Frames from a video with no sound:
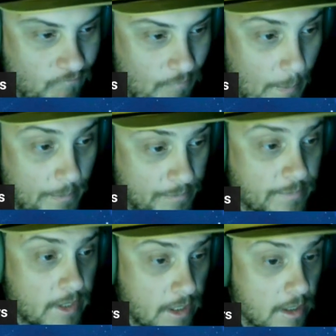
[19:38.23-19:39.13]
moving
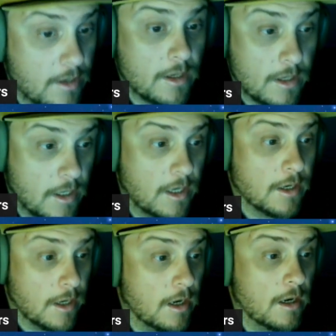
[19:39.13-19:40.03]
water if you see it in the
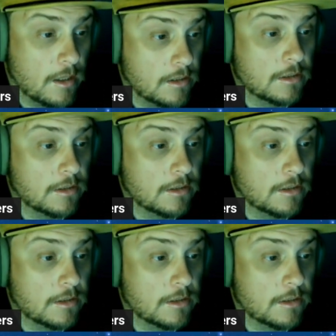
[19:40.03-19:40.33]
video